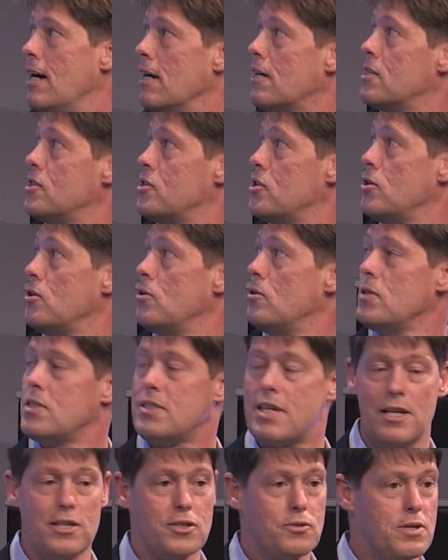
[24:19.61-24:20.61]
Kazoo,
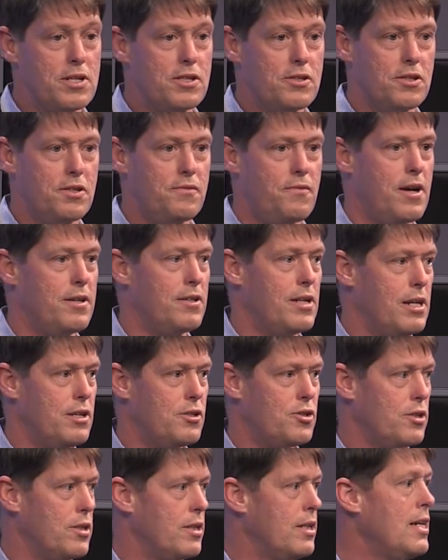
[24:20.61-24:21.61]
Sens Research
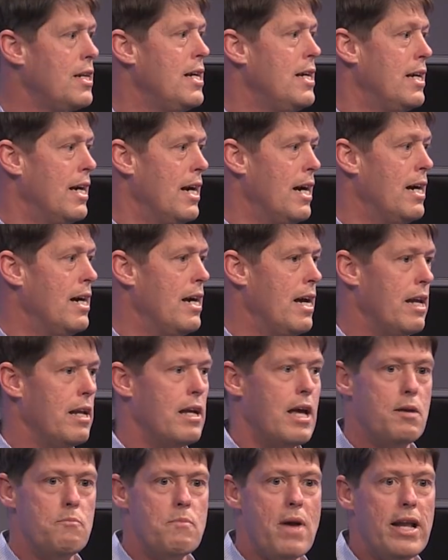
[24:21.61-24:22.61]
Foundation,
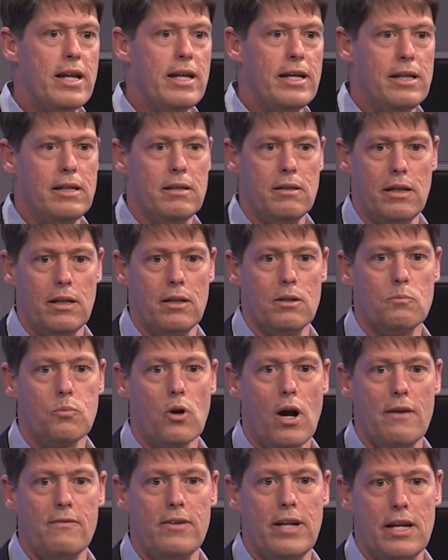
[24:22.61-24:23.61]
and many
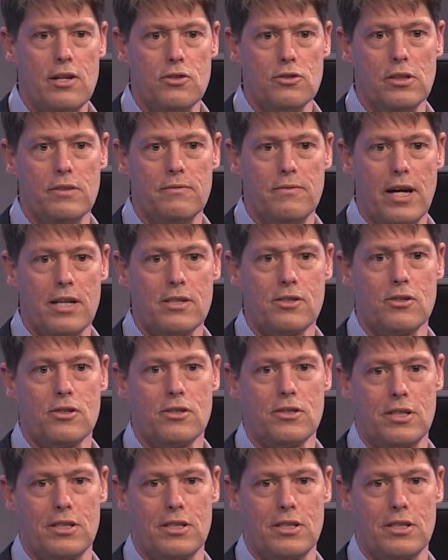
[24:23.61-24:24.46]
private angel investors.